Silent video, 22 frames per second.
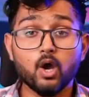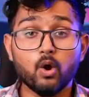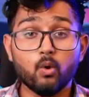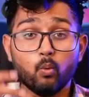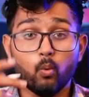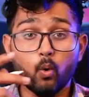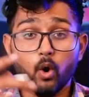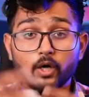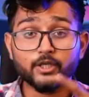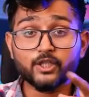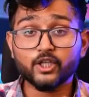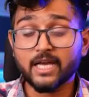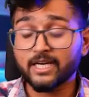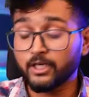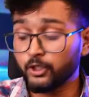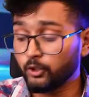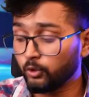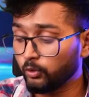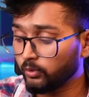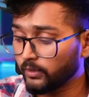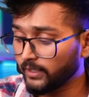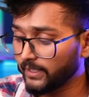what you can
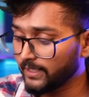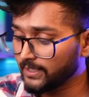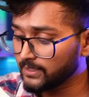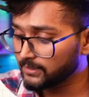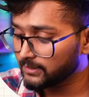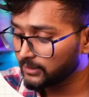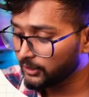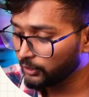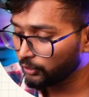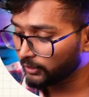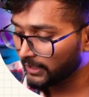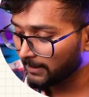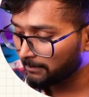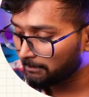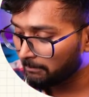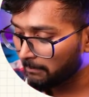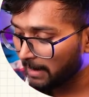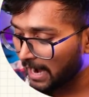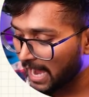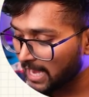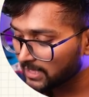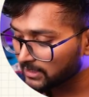do is you can
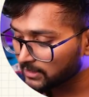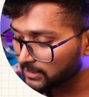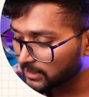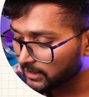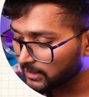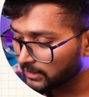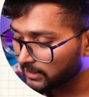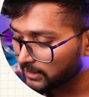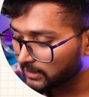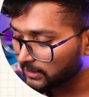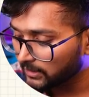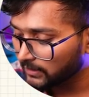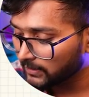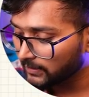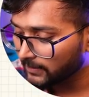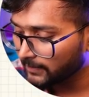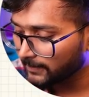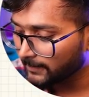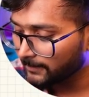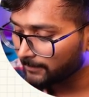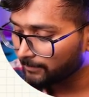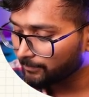mask
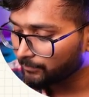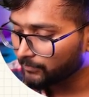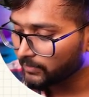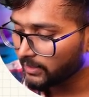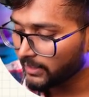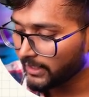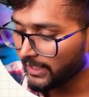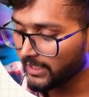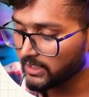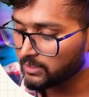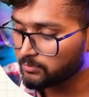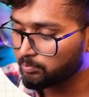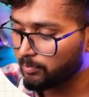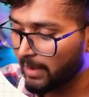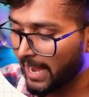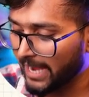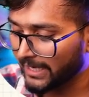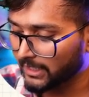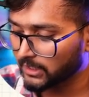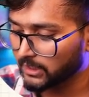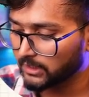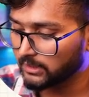his
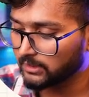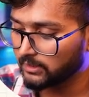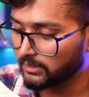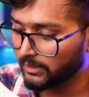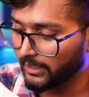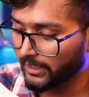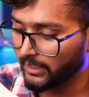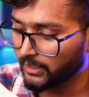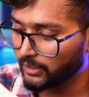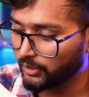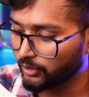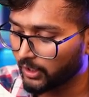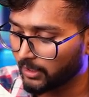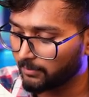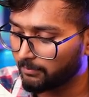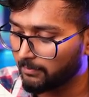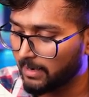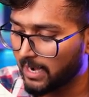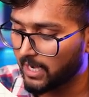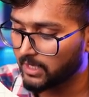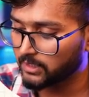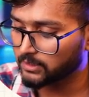back, right? You can
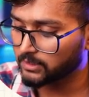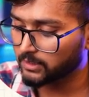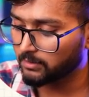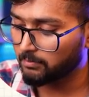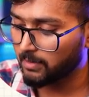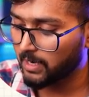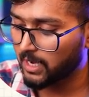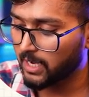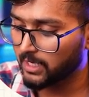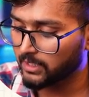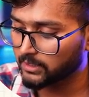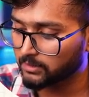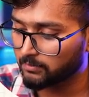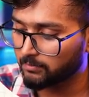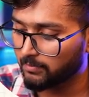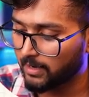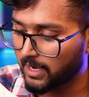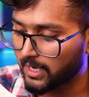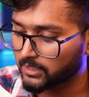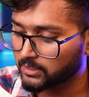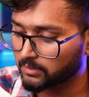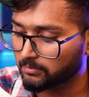mask,
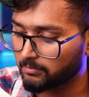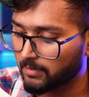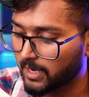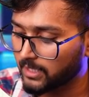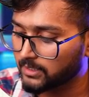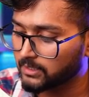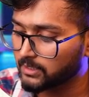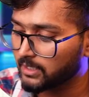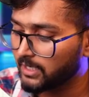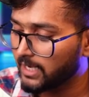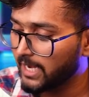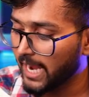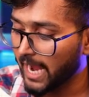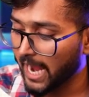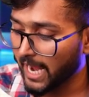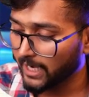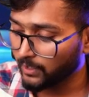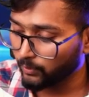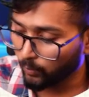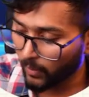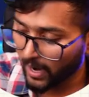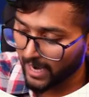
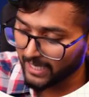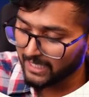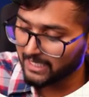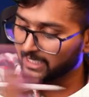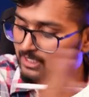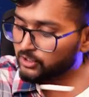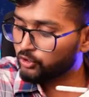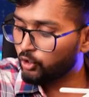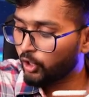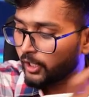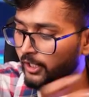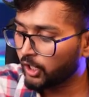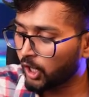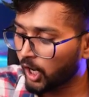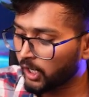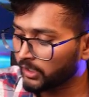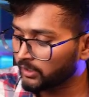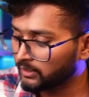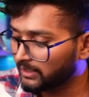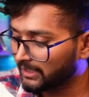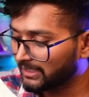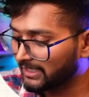and while he is going
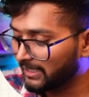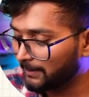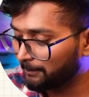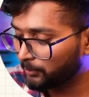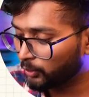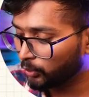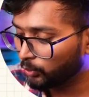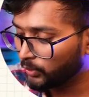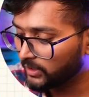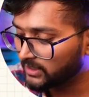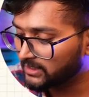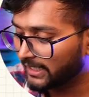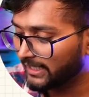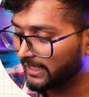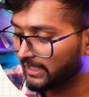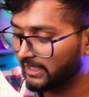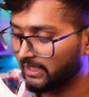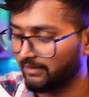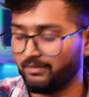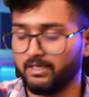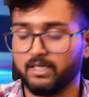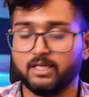on, the clip 2 is getting
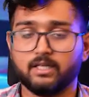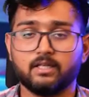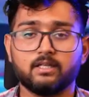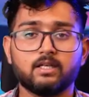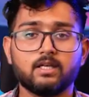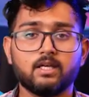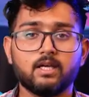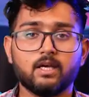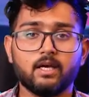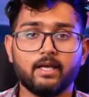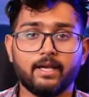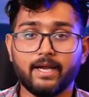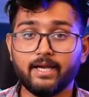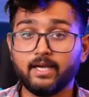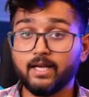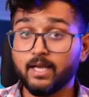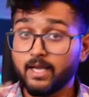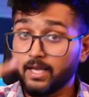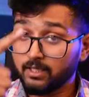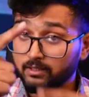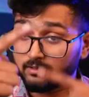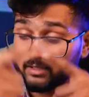revealed,
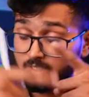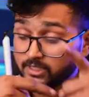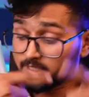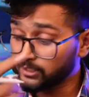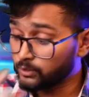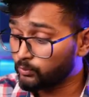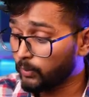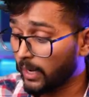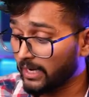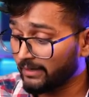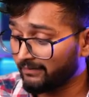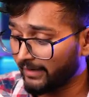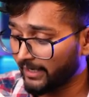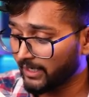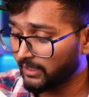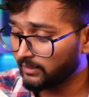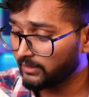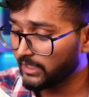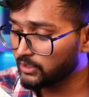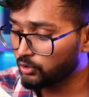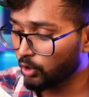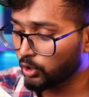right? This is one way.
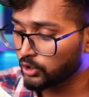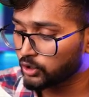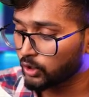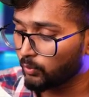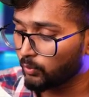There's also